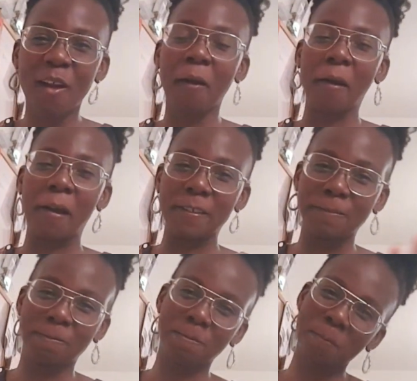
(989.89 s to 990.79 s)
Okay,
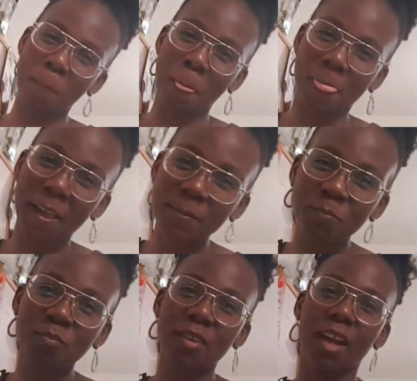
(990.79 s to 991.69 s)

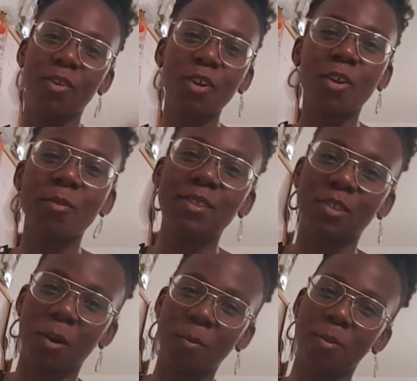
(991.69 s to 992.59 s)
I know you're not meant to
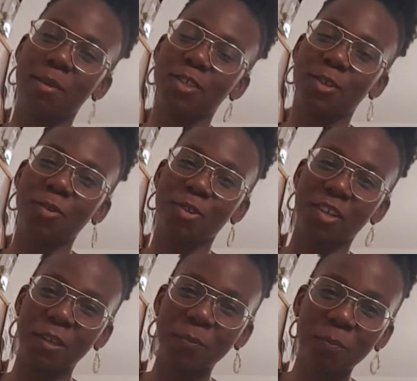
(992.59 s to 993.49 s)
compliment your own
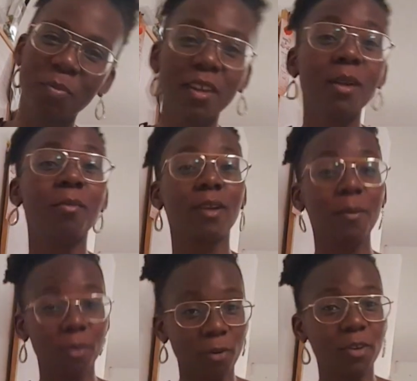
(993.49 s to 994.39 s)
cooking, but
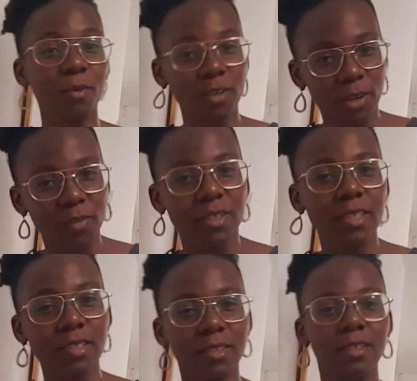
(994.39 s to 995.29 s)
I'm the only one currently
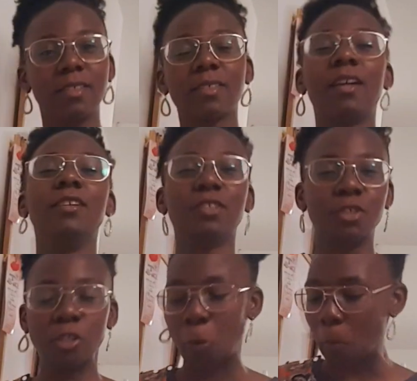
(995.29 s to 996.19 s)
eating this, and it's
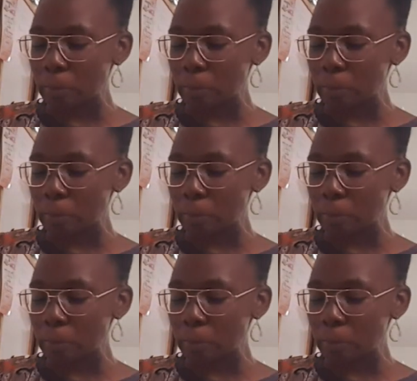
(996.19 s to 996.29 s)
good.